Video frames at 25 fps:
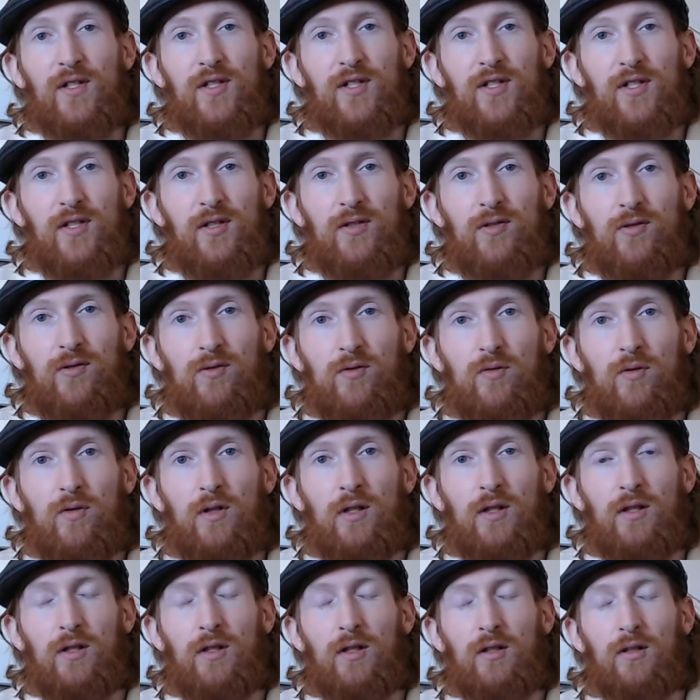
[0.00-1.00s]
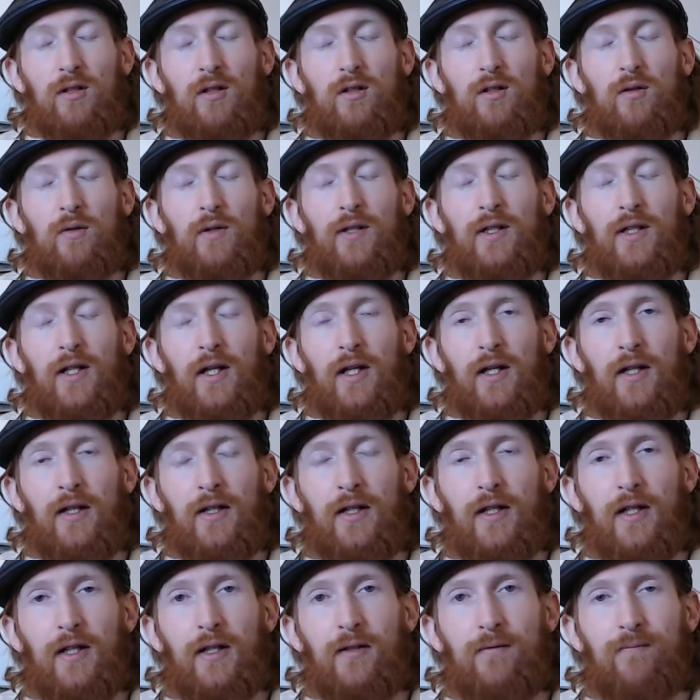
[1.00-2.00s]
2. Hello, EA
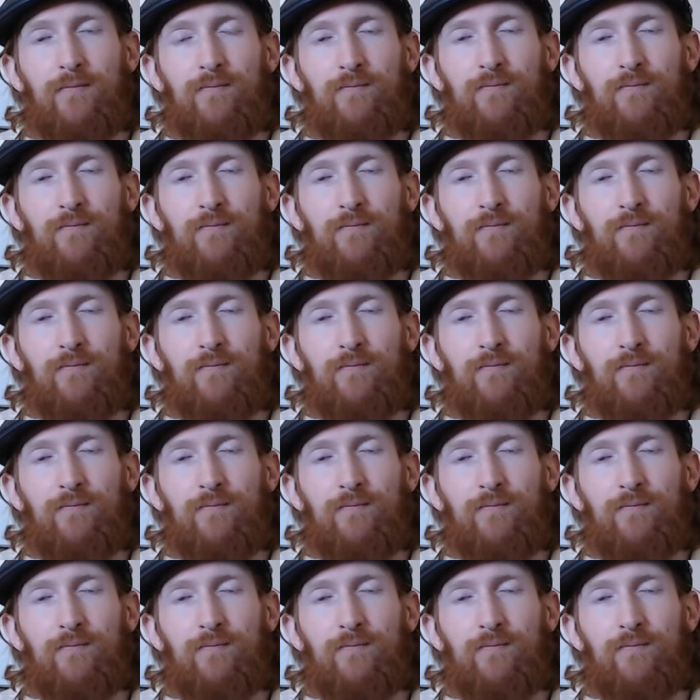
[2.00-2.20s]
again.